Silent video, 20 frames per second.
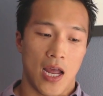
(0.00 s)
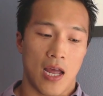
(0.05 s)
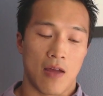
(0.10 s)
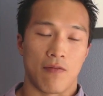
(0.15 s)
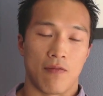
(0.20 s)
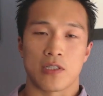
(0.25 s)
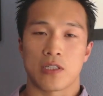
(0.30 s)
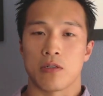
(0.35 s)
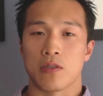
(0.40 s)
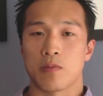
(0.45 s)

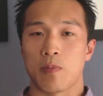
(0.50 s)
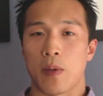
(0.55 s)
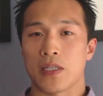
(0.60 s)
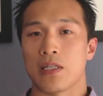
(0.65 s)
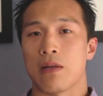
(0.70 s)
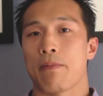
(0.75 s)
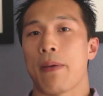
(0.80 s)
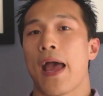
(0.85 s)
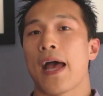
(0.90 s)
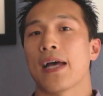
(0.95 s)
And we're
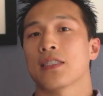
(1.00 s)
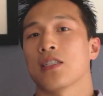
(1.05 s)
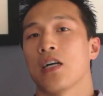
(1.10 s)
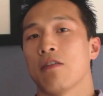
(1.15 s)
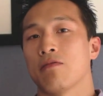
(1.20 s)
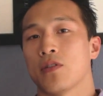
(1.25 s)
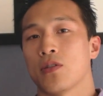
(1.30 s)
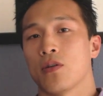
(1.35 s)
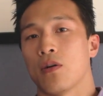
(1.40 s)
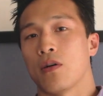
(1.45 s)
supposed to basically
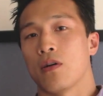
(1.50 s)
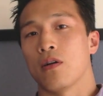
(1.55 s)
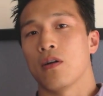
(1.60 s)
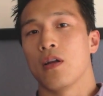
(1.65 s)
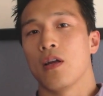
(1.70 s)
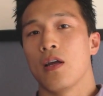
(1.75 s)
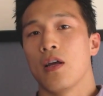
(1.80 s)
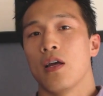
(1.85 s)
pass it off to